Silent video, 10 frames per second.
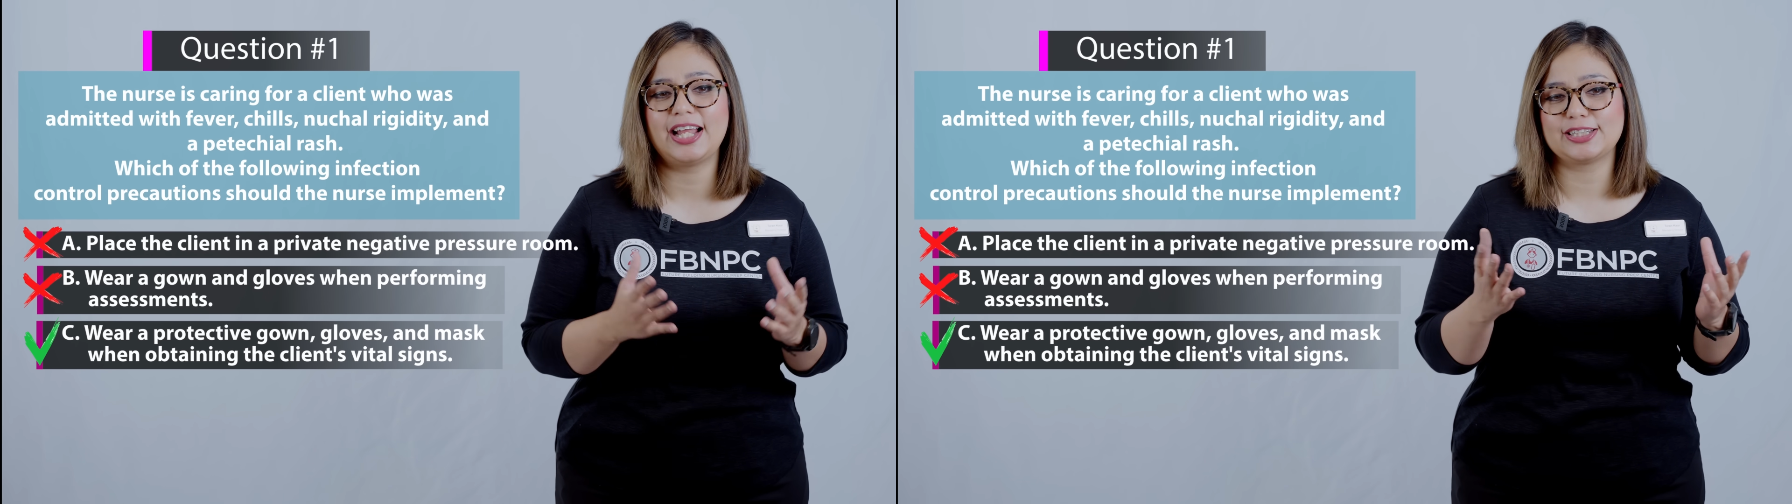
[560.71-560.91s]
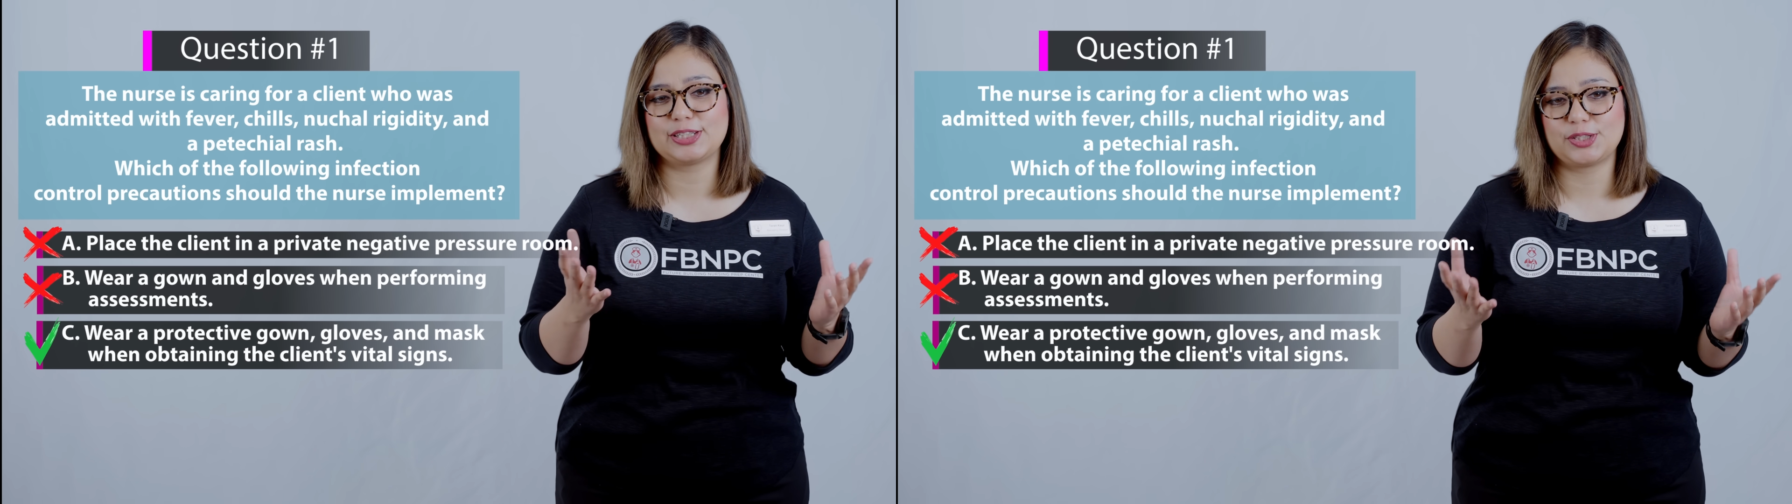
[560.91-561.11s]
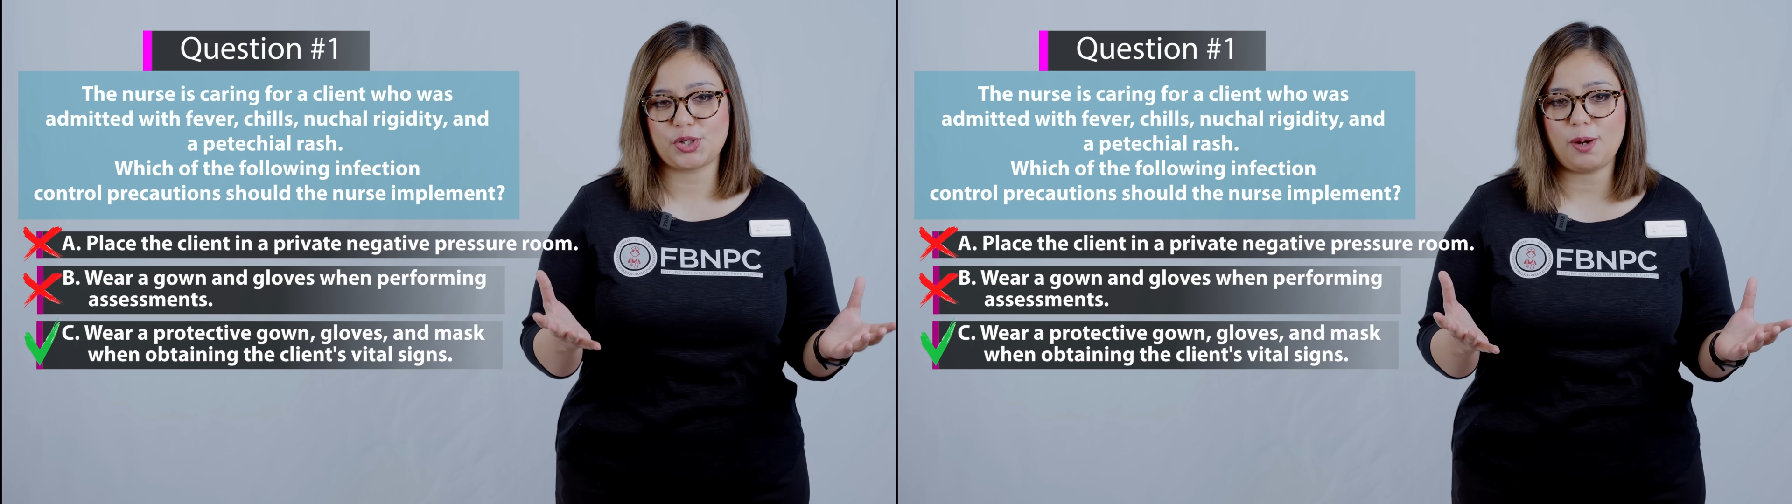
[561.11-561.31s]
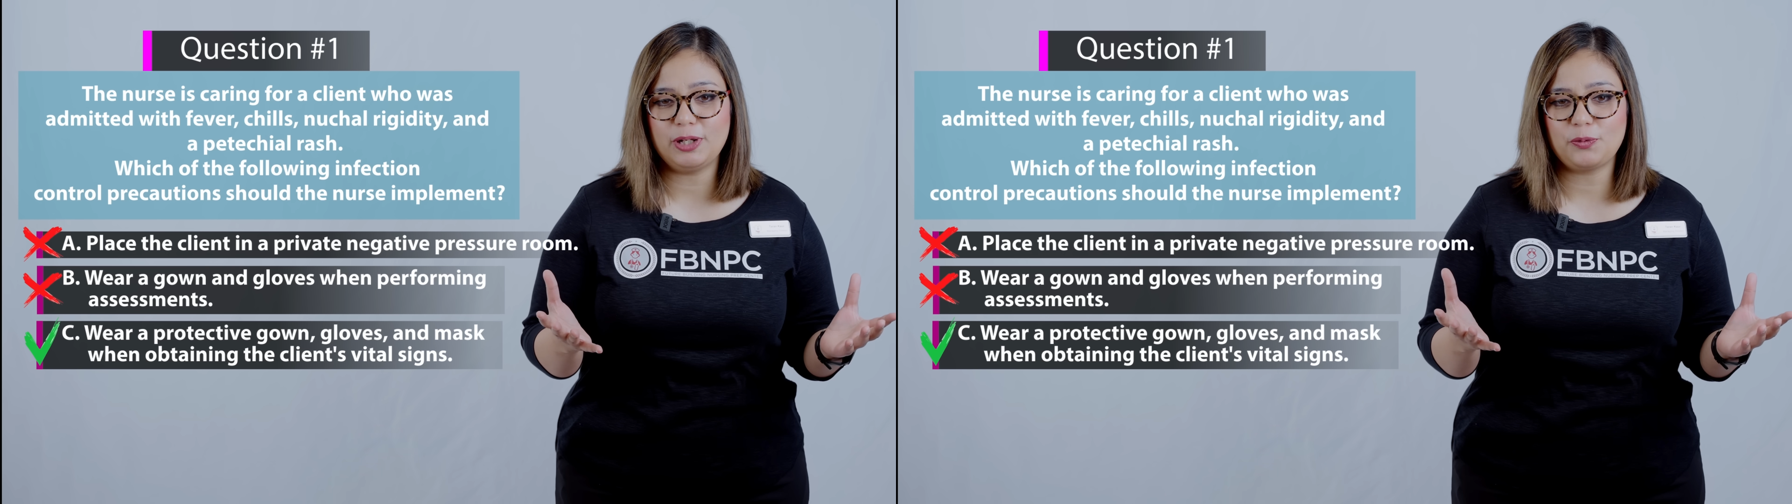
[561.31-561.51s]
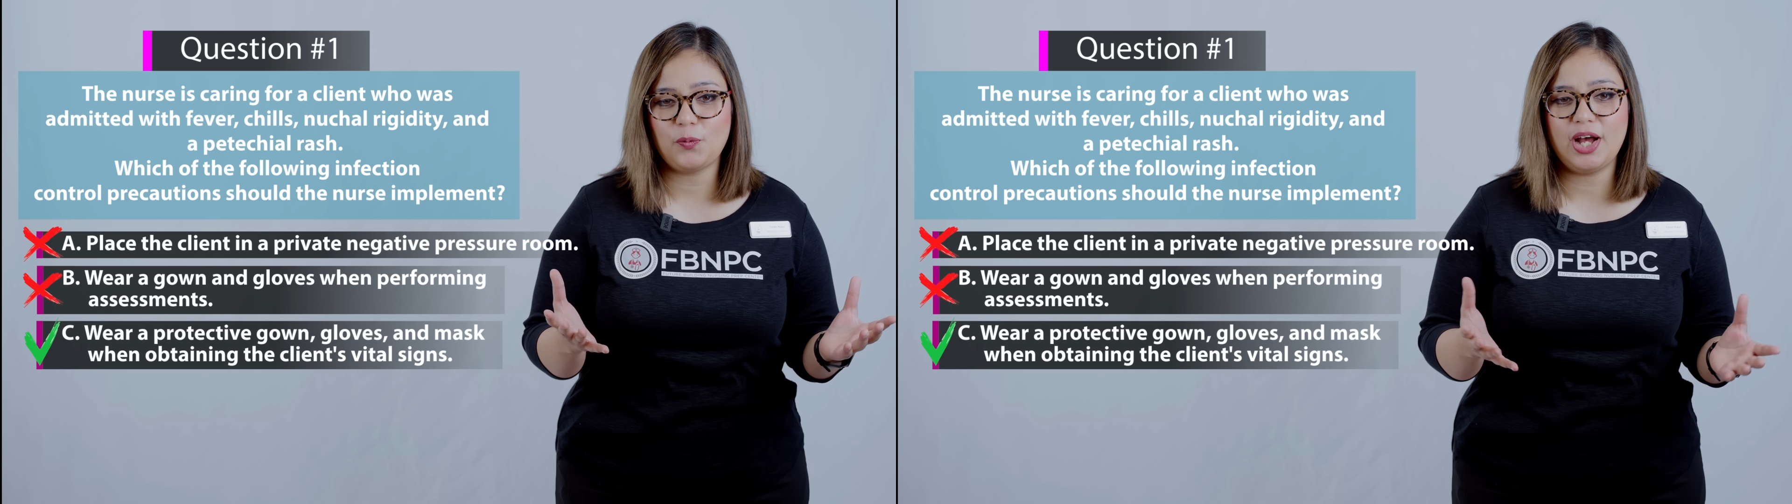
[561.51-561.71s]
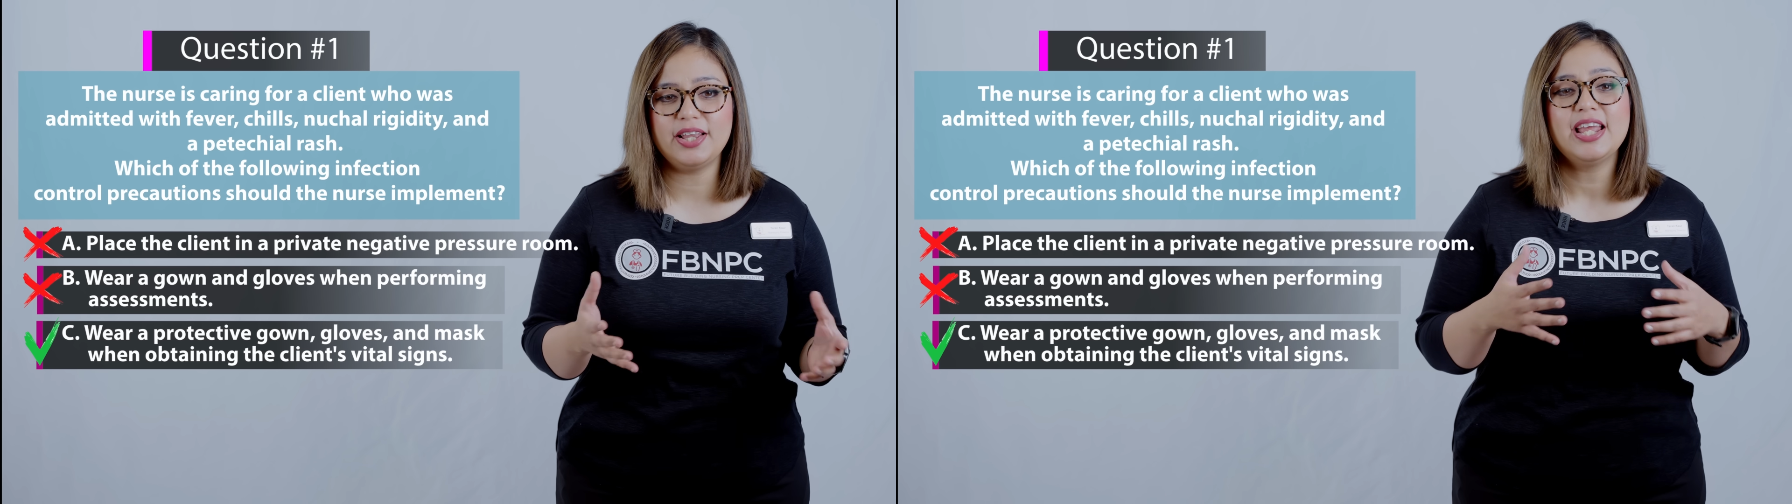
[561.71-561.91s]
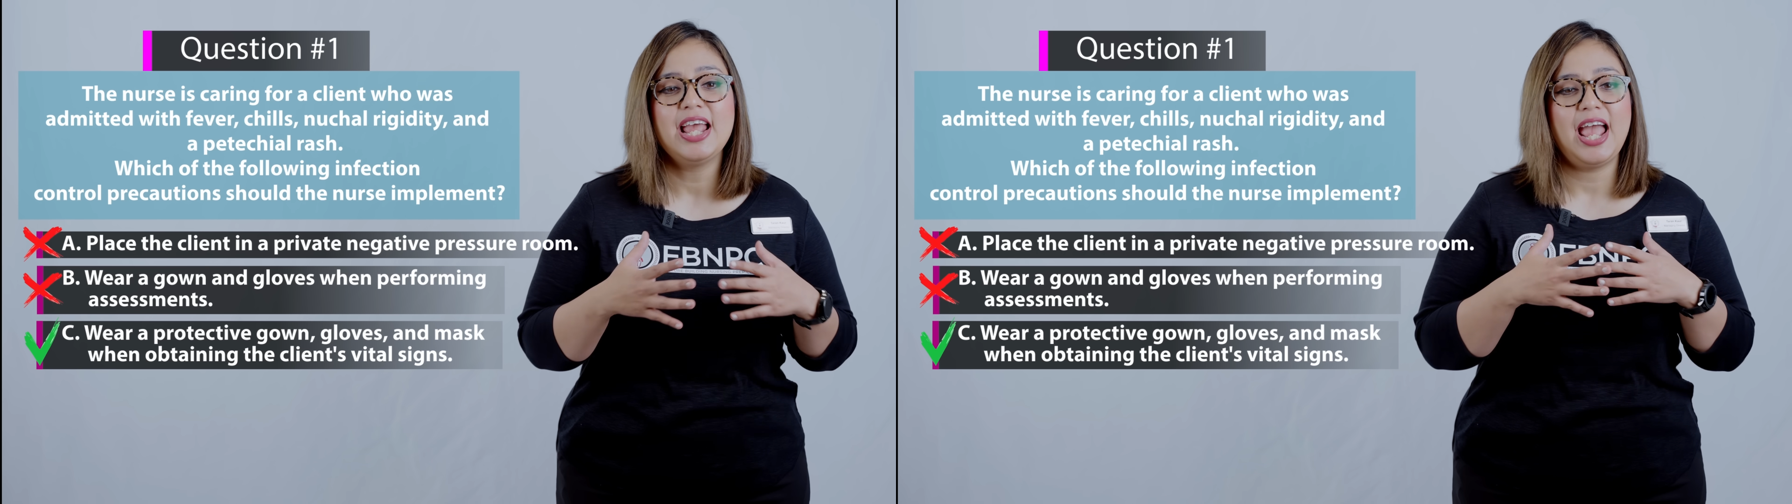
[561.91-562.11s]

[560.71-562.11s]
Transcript: and it's a droplet one.